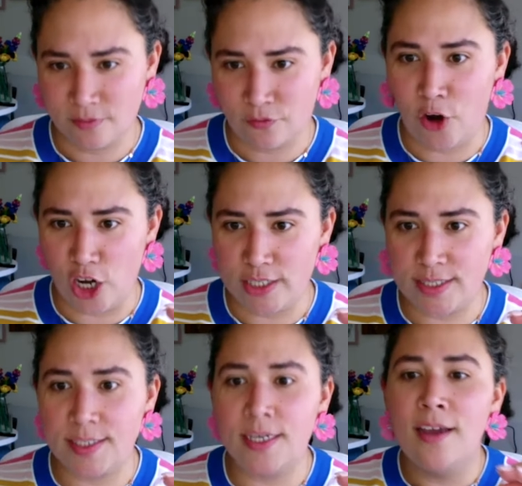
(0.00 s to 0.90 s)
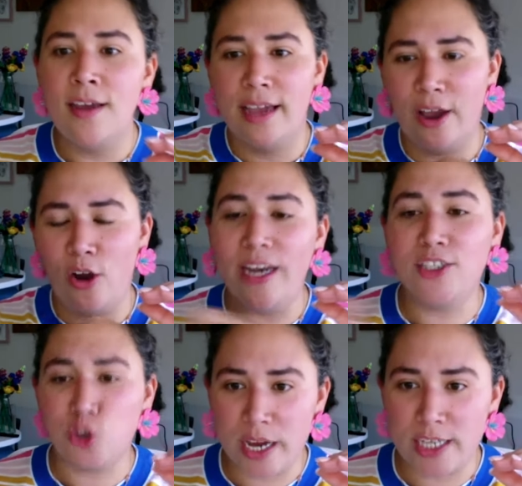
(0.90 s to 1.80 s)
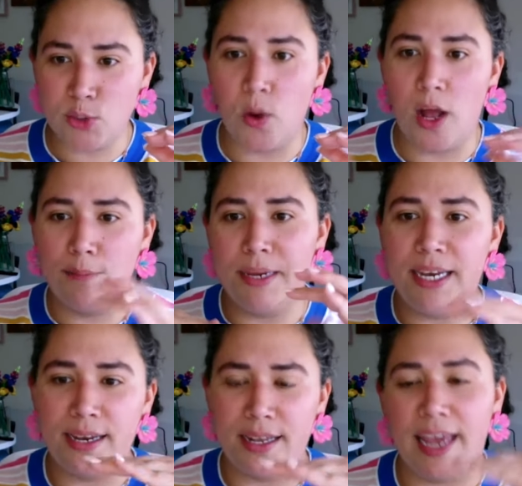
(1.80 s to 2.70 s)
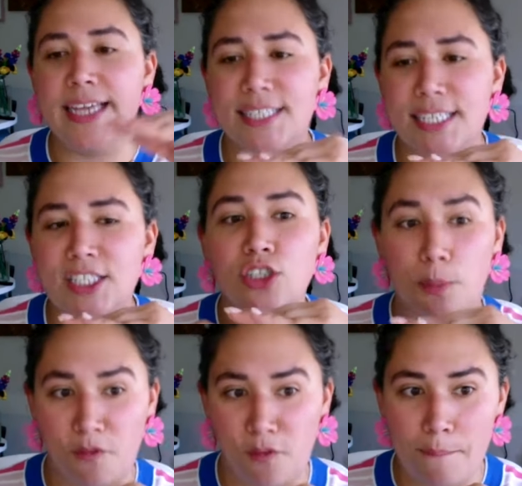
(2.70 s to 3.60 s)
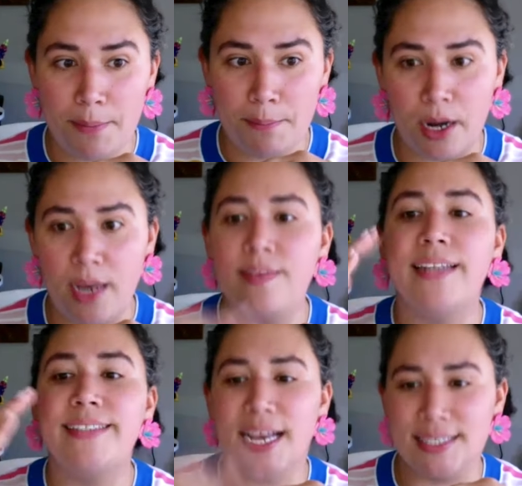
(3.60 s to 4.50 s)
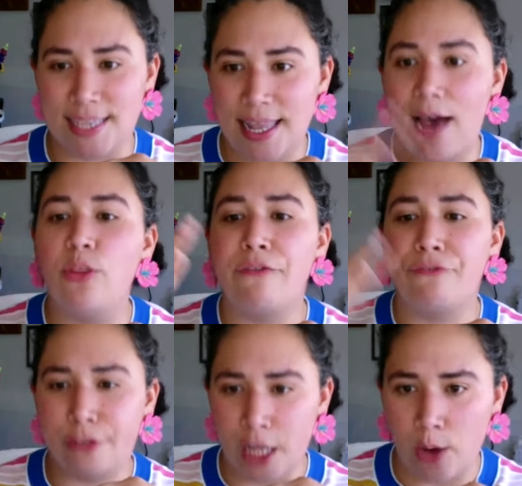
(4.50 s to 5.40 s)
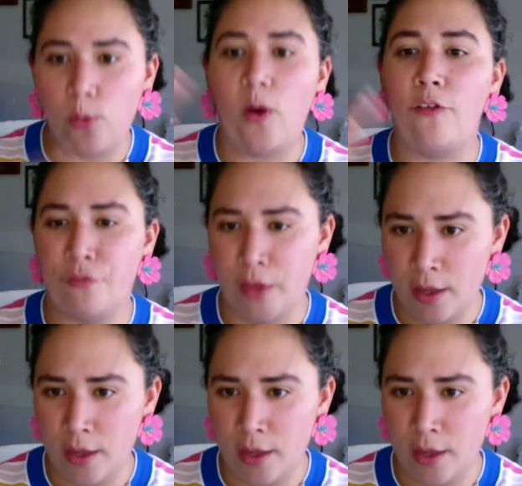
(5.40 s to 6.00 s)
first on a transwell, meaning like it sits on top of a membrane that does allow the flow of